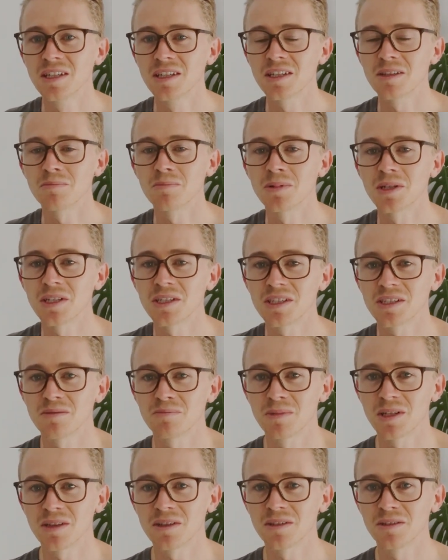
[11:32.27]
the best
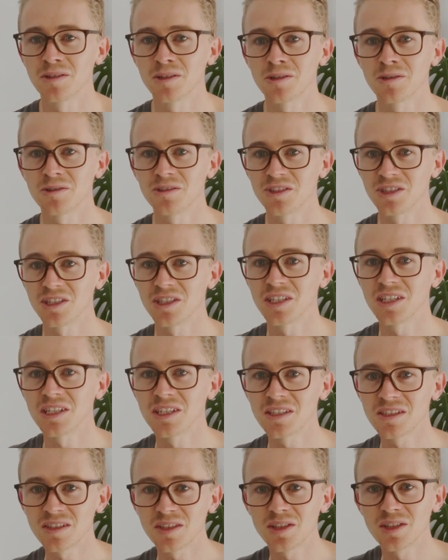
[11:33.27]
methodology
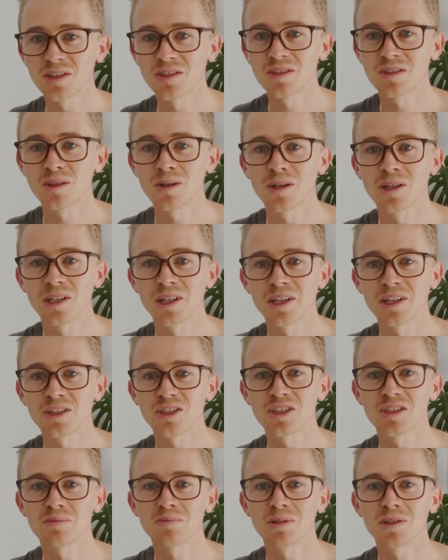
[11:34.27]
is to use a LiDAR,
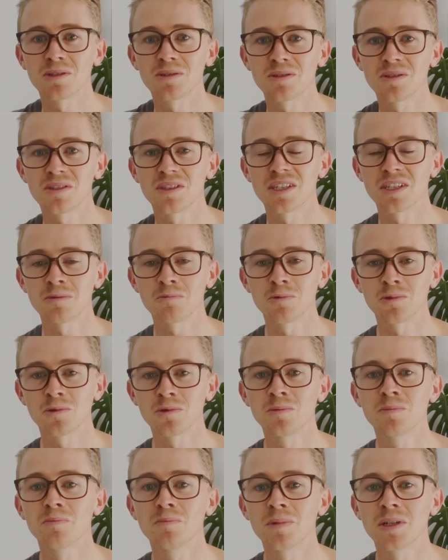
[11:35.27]
just because it
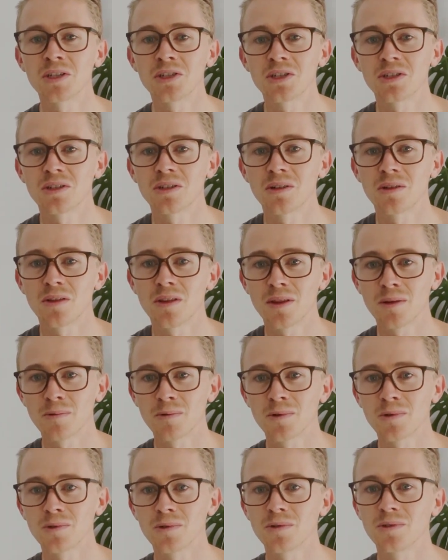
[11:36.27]
will measure
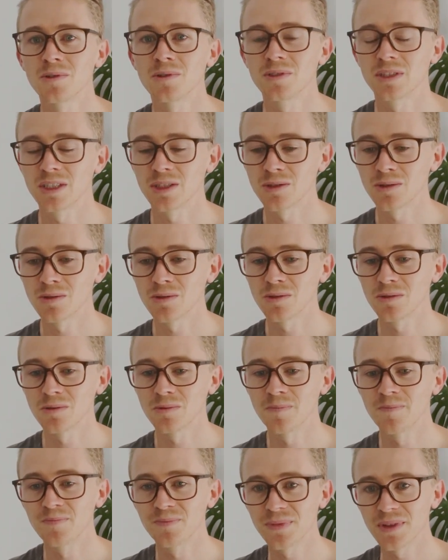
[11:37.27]
through to